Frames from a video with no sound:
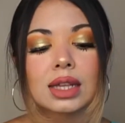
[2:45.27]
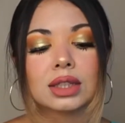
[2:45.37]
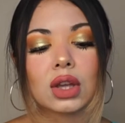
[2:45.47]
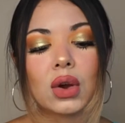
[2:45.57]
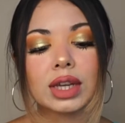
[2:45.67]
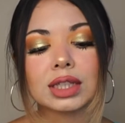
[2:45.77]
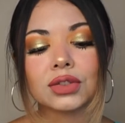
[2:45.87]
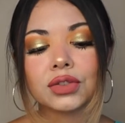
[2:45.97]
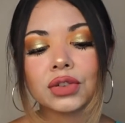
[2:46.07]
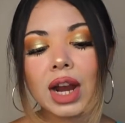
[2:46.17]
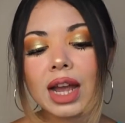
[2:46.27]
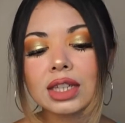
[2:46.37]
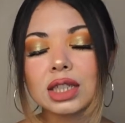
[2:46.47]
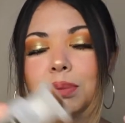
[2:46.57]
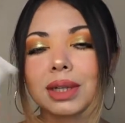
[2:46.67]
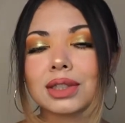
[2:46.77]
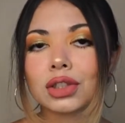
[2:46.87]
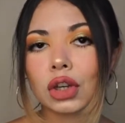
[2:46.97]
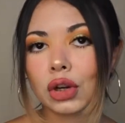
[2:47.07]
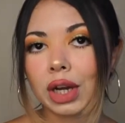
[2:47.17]
So it's fresh, but it's
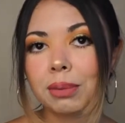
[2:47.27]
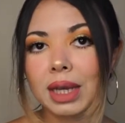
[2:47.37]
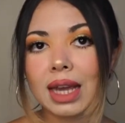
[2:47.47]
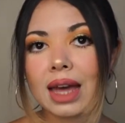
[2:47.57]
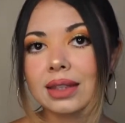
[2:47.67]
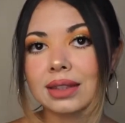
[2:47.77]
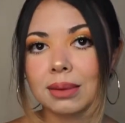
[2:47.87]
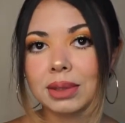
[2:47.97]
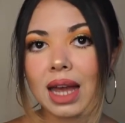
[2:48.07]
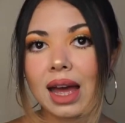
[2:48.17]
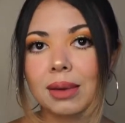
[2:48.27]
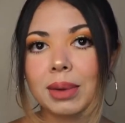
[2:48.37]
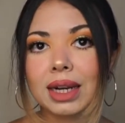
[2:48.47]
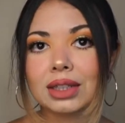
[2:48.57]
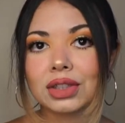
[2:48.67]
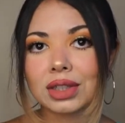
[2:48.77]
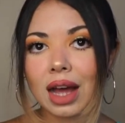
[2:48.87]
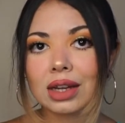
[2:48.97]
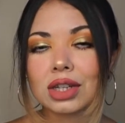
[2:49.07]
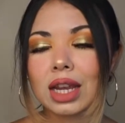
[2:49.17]
creamy at the same time, and it's
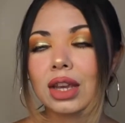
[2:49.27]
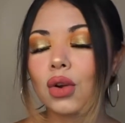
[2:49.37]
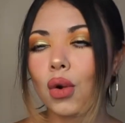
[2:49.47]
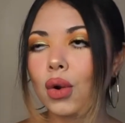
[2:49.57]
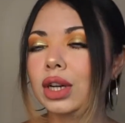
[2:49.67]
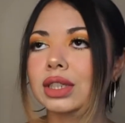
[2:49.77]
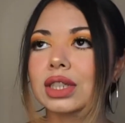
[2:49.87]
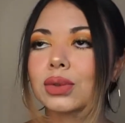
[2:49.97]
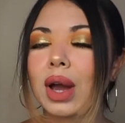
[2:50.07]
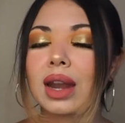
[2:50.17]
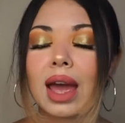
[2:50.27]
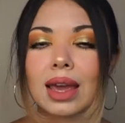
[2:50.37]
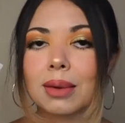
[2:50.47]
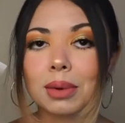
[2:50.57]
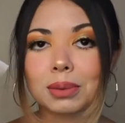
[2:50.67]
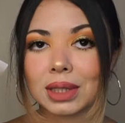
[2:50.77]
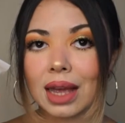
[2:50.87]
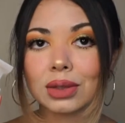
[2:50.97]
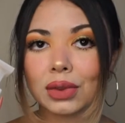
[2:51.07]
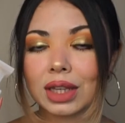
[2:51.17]
such a gorgeous one. I am
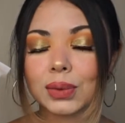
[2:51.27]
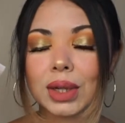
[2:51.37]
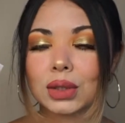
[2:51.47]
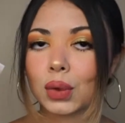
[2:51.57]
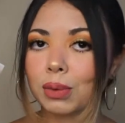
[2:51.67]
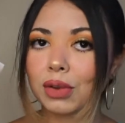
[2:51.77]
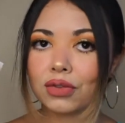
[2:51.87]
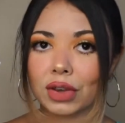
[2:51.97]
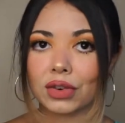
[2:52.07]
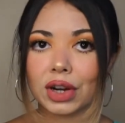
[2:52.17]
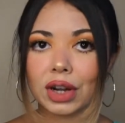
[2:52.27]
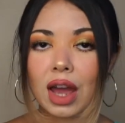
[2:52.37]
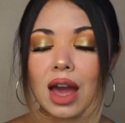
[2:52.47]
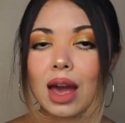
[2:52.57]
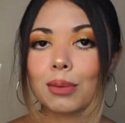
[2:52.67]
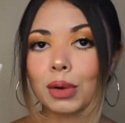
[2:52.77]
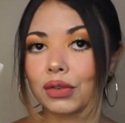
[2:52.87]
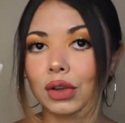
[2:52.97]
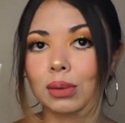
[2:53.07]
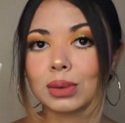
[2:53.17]
obsessed with this one. It's one of my favorite
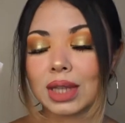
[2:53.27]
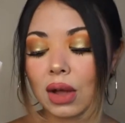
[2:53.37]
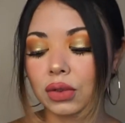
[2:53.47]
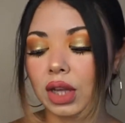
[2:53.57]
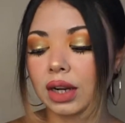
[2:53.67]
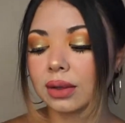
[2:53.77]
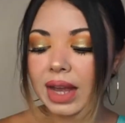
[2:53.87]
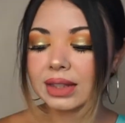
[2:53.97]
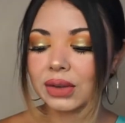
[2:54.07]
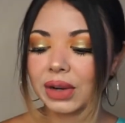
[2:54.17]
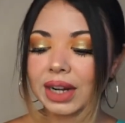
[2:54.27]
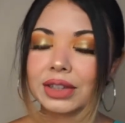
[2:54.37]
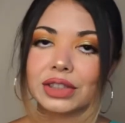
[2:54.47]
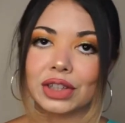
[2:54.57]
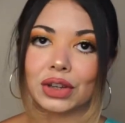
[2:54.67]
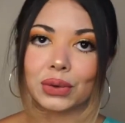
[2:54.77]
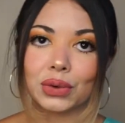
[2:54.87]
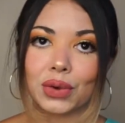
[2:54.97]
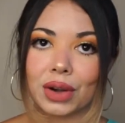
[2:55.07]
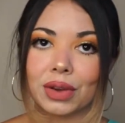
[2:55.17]
perfumes out there. Okay, so we're gonna continue
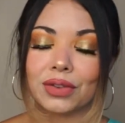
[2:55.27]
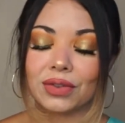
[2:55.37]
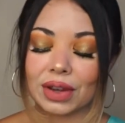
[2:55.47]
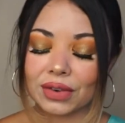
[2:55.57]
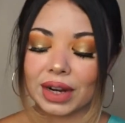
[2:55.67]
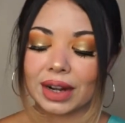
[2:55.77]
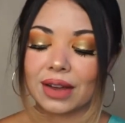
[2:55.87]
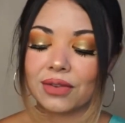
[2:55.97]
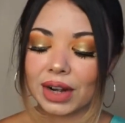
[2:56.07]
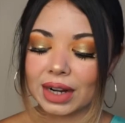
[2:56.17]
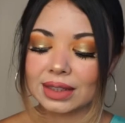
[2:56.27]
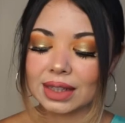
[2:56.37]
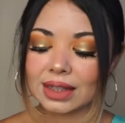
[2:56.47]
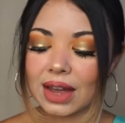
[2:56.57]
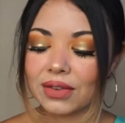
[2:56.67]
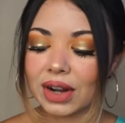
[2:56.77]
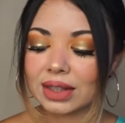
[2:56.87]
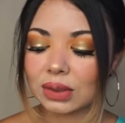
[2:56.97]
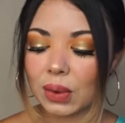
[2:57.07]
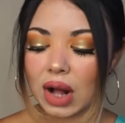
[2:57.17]
with one of my favorite fragrances ever
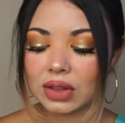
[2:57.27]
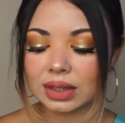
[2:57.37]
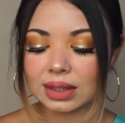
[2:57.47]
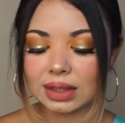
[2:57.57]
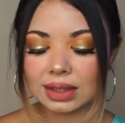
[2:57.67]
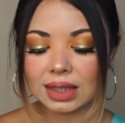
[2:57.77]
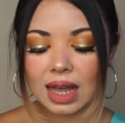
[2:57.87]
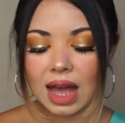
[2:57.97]
as well. This is